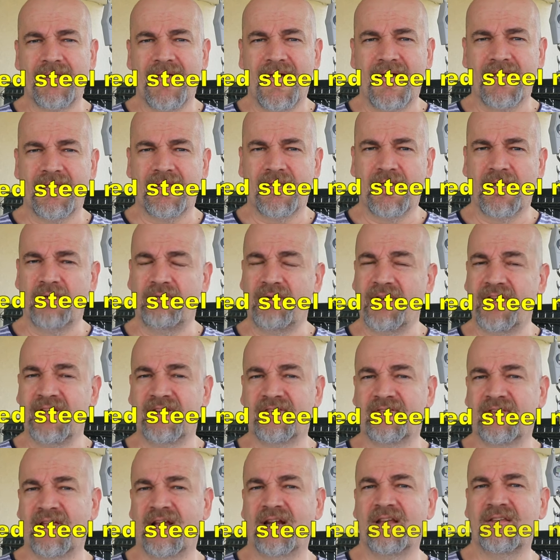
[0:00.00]
that uh, with
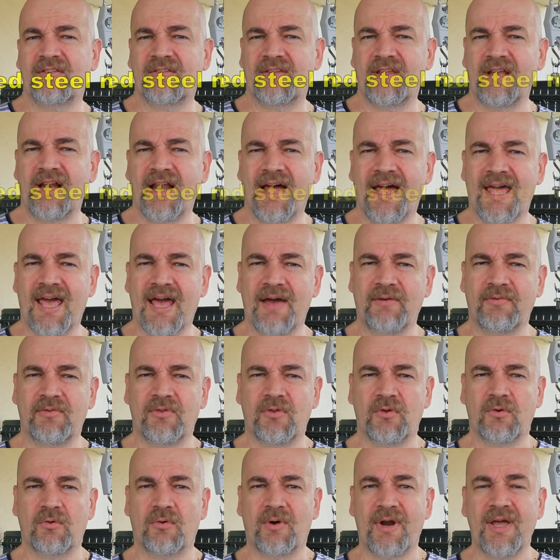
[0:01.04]
the stainless steel I have
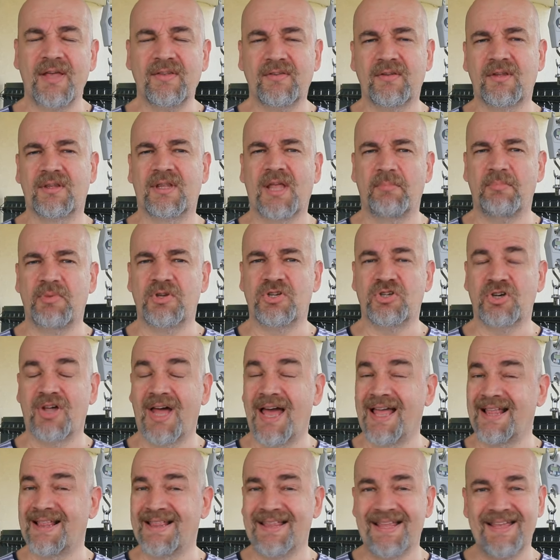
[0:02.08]
to raise the temperature
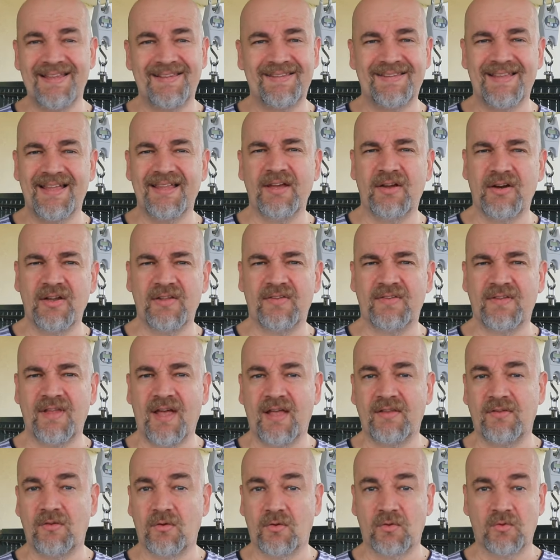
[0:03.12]
at least 10 degrees
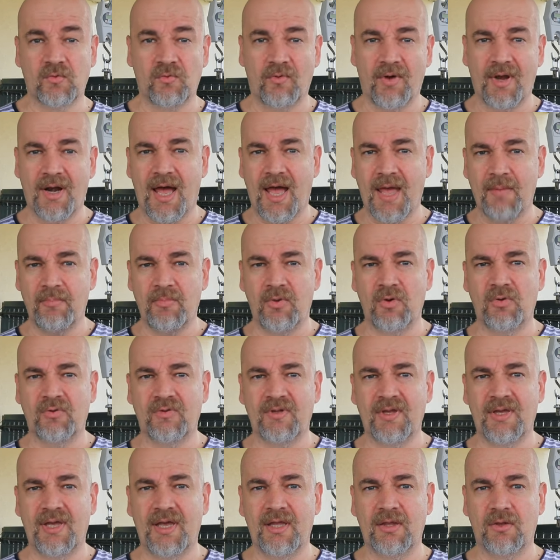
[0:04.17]
Celsius when I'm
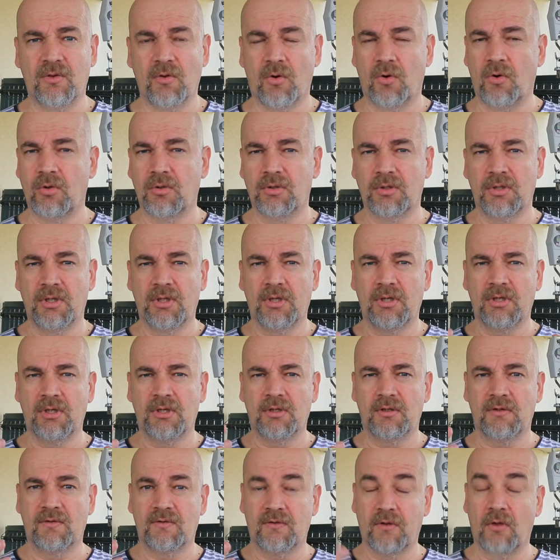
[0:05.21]
using it on
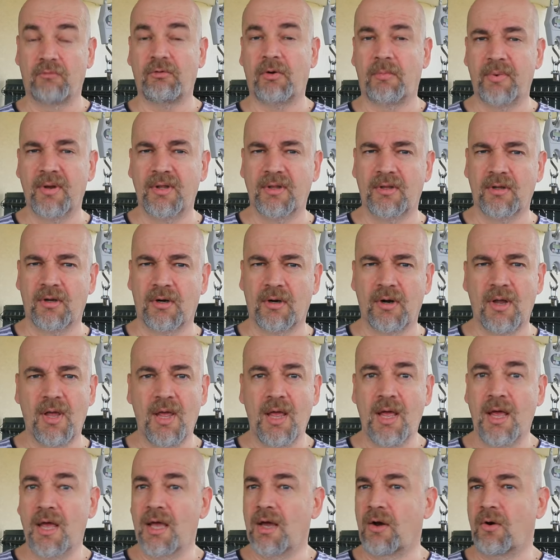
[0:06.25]
the slower printer
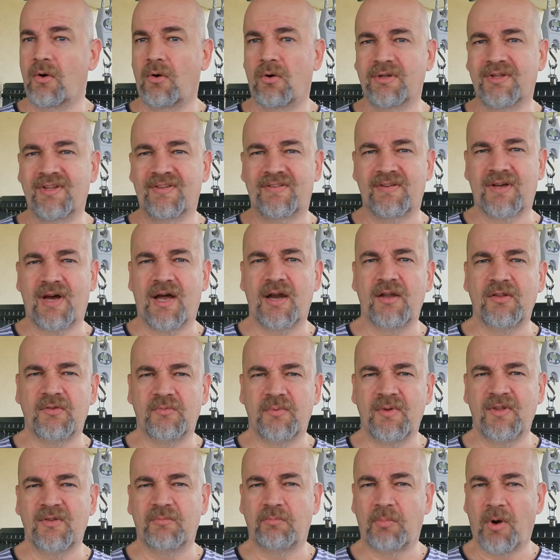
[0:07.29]
on these higher
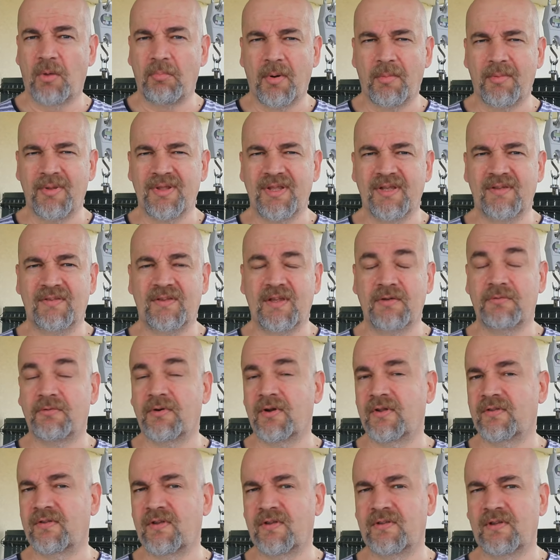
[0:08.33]
speeds, probably this
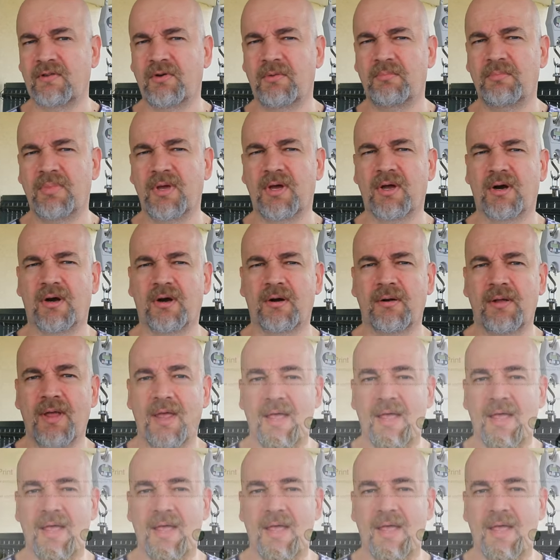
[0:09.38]
difference is even bigger.